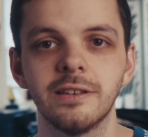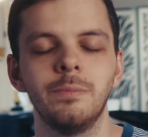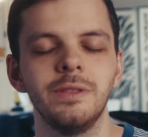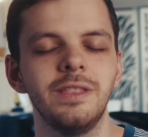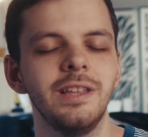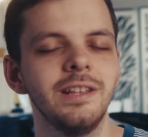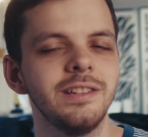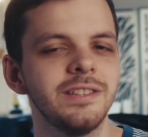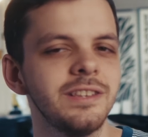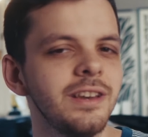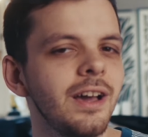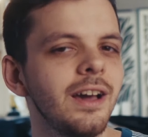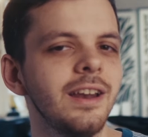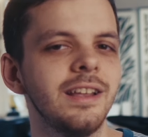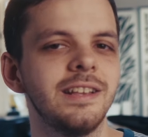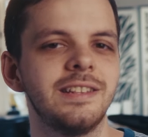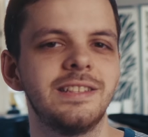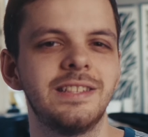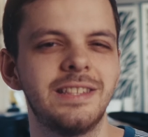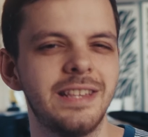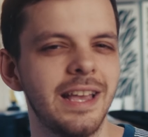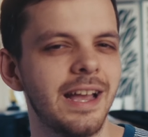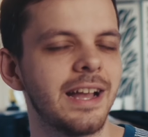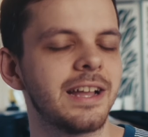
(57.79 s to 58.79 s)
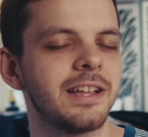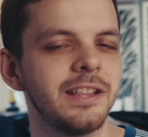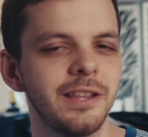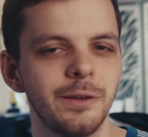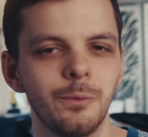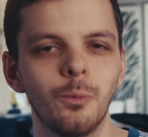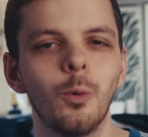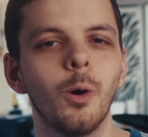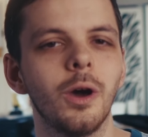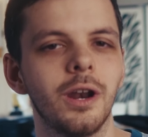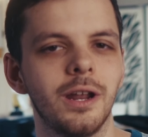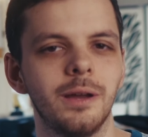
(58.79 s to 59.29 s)
but that's not exactly
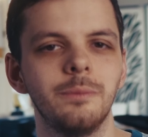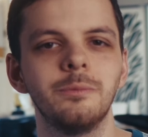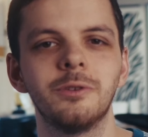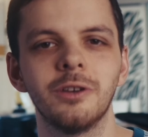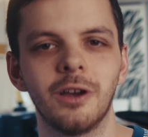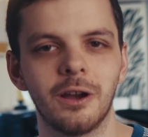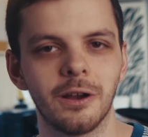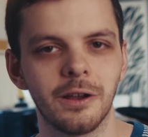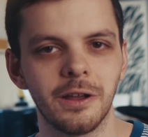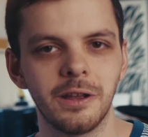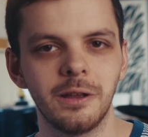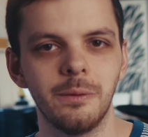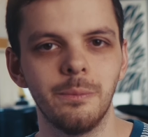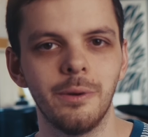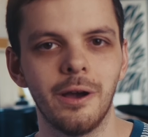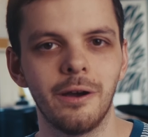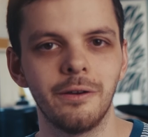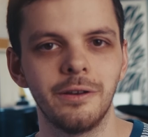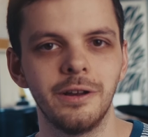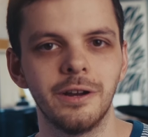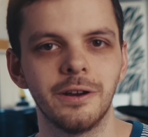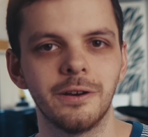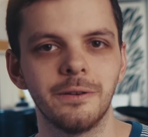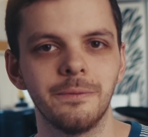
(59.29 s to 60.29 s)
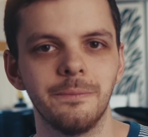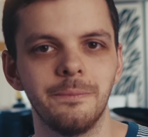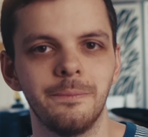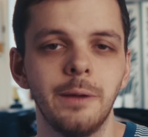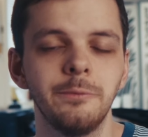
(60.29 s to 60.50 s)
what I'm talking about here.